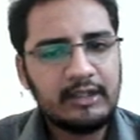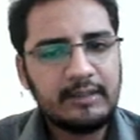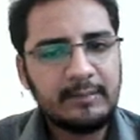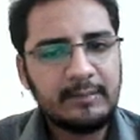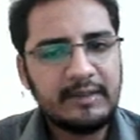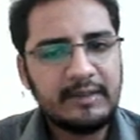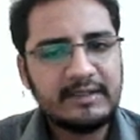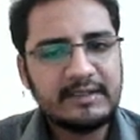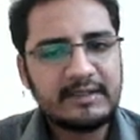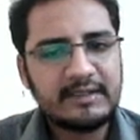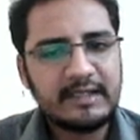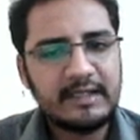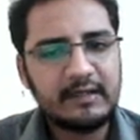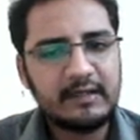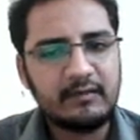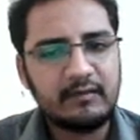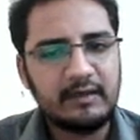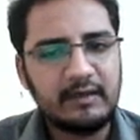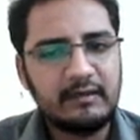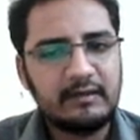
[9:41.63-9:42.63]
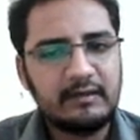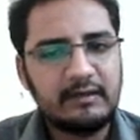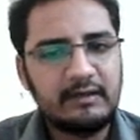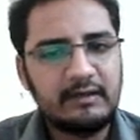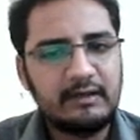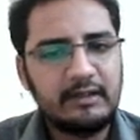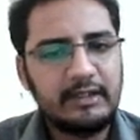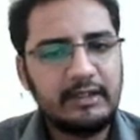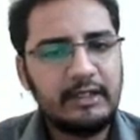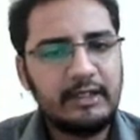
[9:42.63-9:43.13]
till you reach a
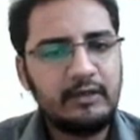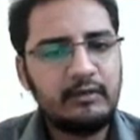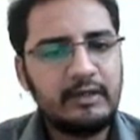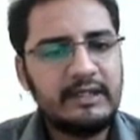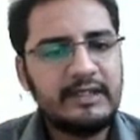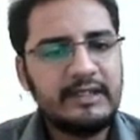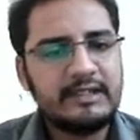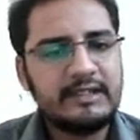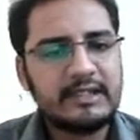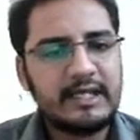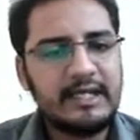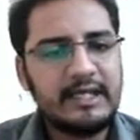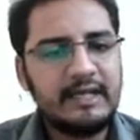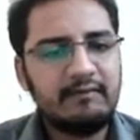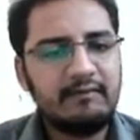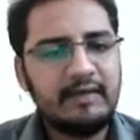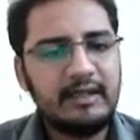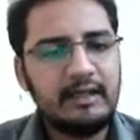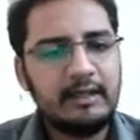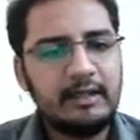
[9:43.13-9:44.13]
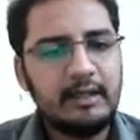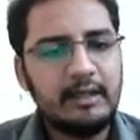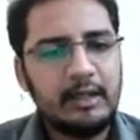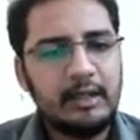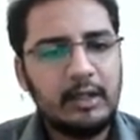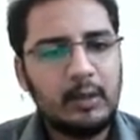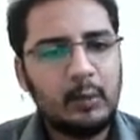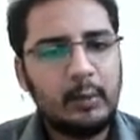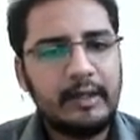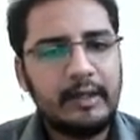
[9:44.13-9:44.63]
level where the
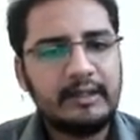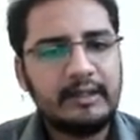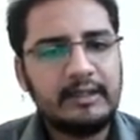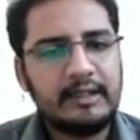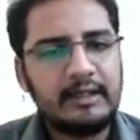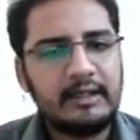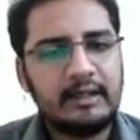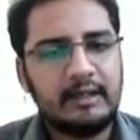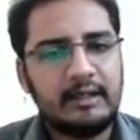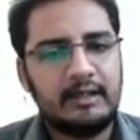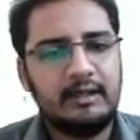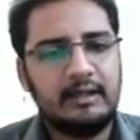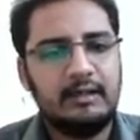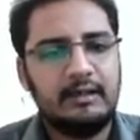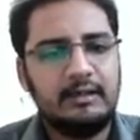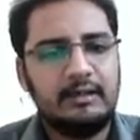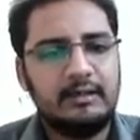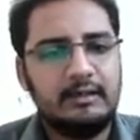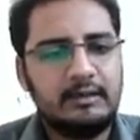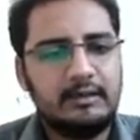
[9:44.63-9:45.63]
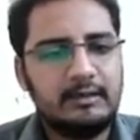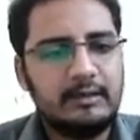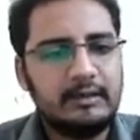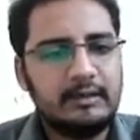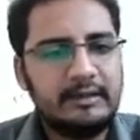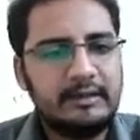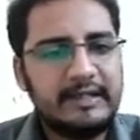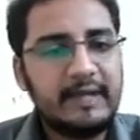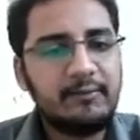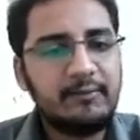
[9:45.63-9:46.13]
depth of the tree
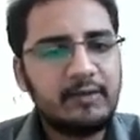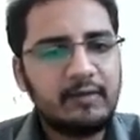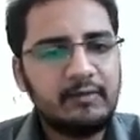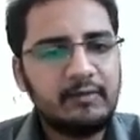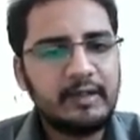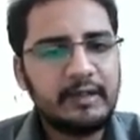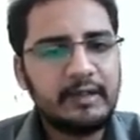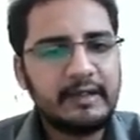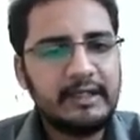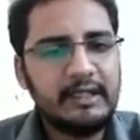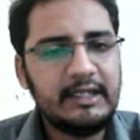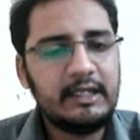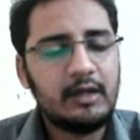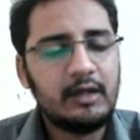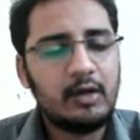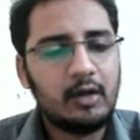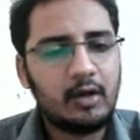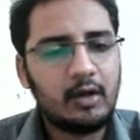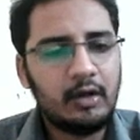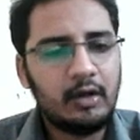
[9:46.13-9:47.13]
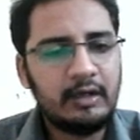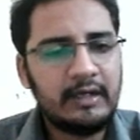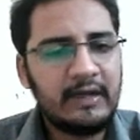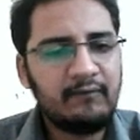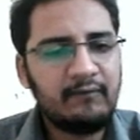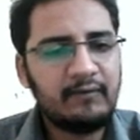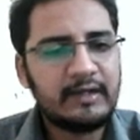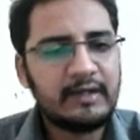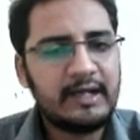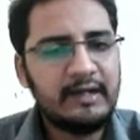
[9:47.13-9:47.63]
on left and right are equal.
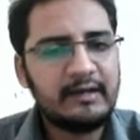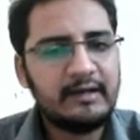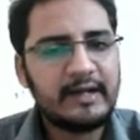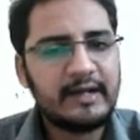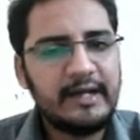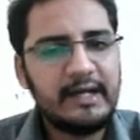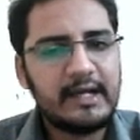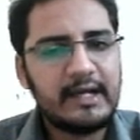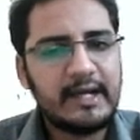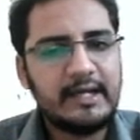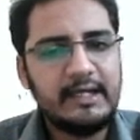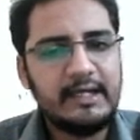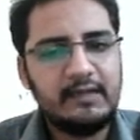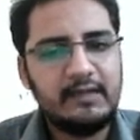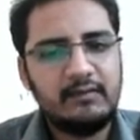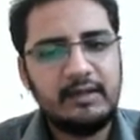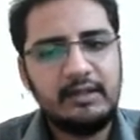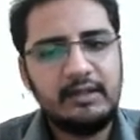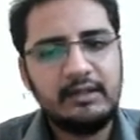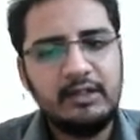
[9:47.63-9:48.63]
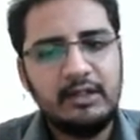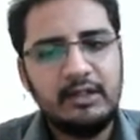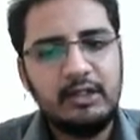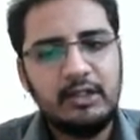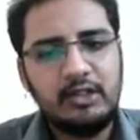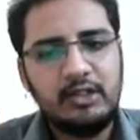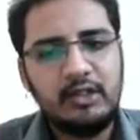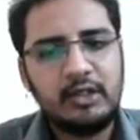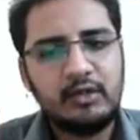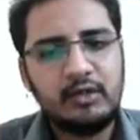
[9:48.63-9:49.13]
You are doing a work of
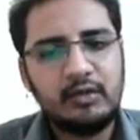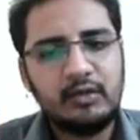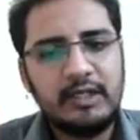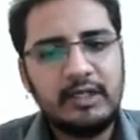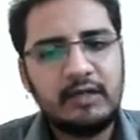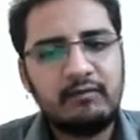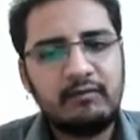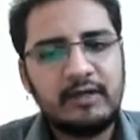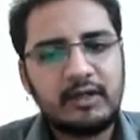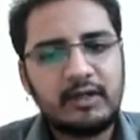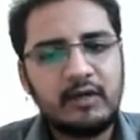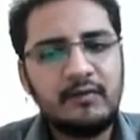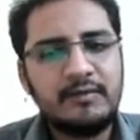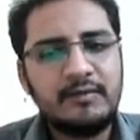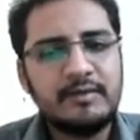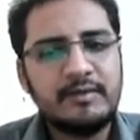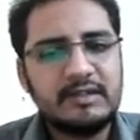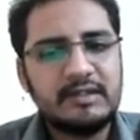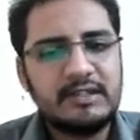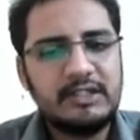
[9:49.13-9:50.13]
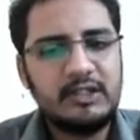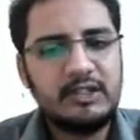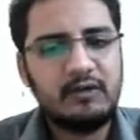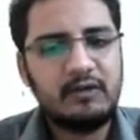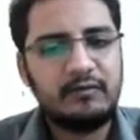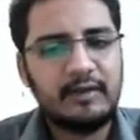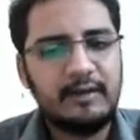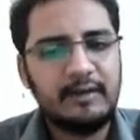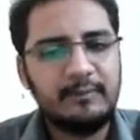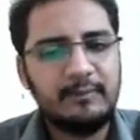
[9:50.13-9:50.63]
C of n. After
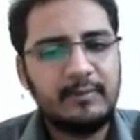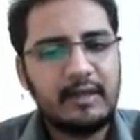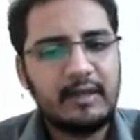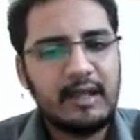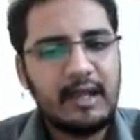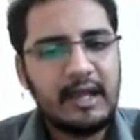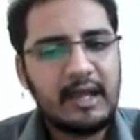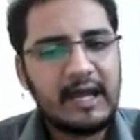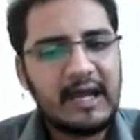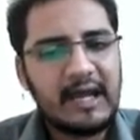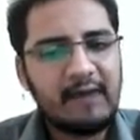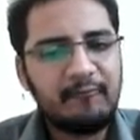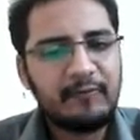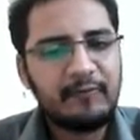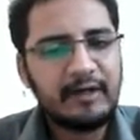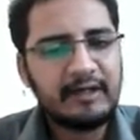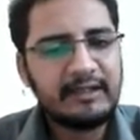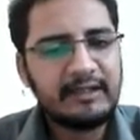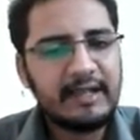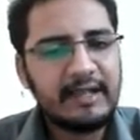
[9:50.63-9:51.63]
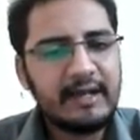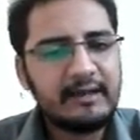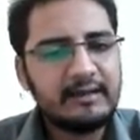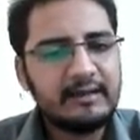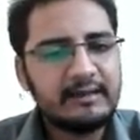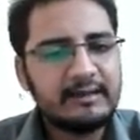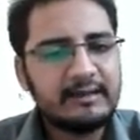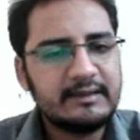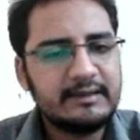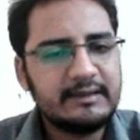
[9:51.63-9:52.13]
that, this left hand
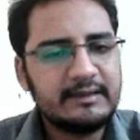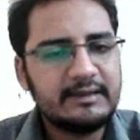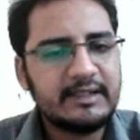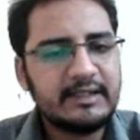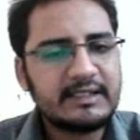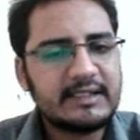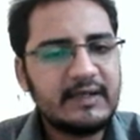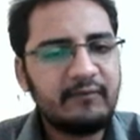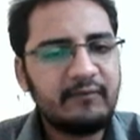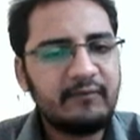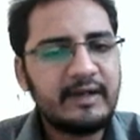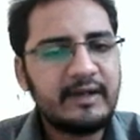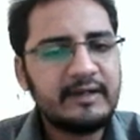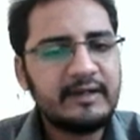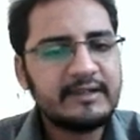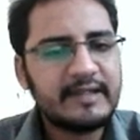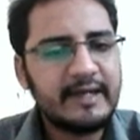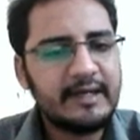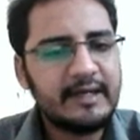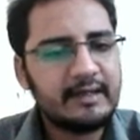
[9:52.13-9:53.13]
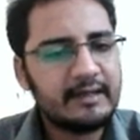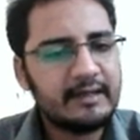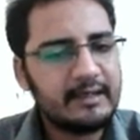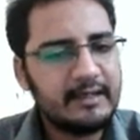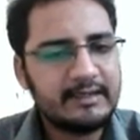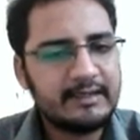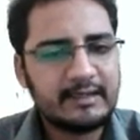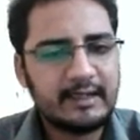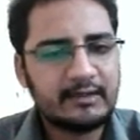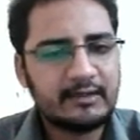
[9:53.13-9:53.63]
side is exhausted.
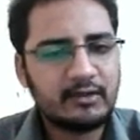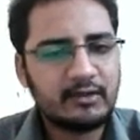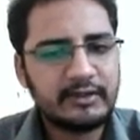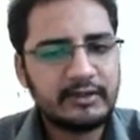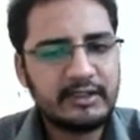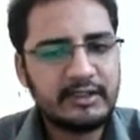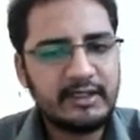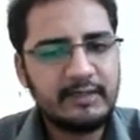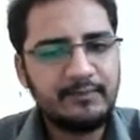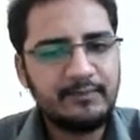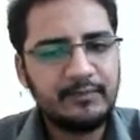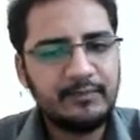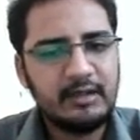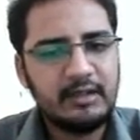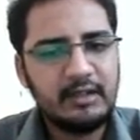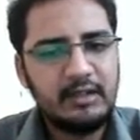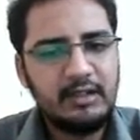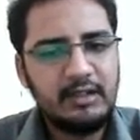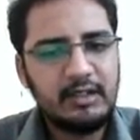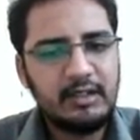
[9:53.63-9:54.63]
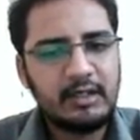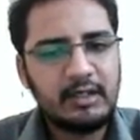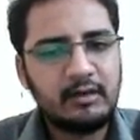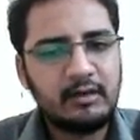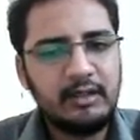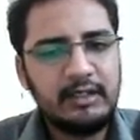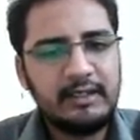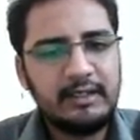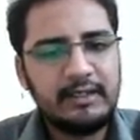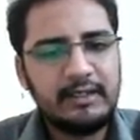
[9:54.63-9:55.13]
You are only left with the right hand
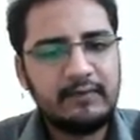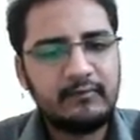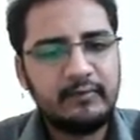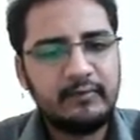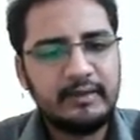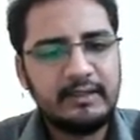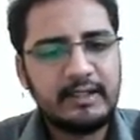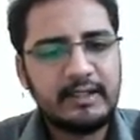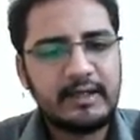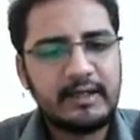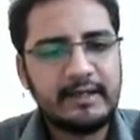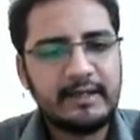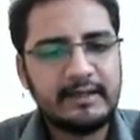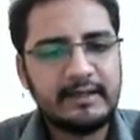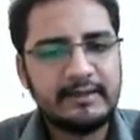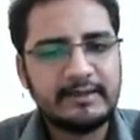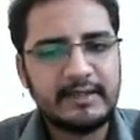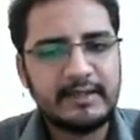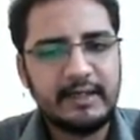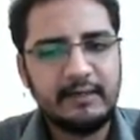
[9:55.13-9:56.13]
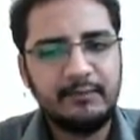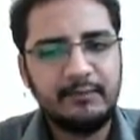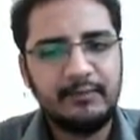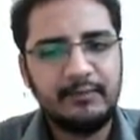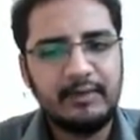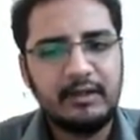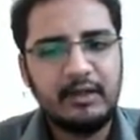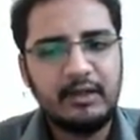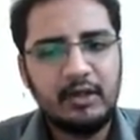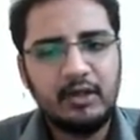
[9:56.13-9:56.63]
side. So the work
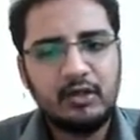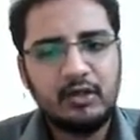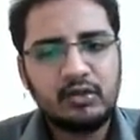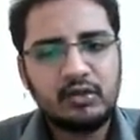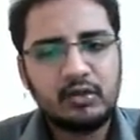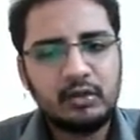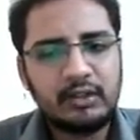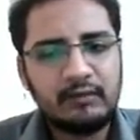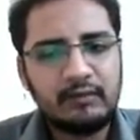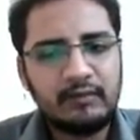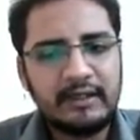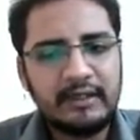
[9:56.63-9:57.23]
done will be less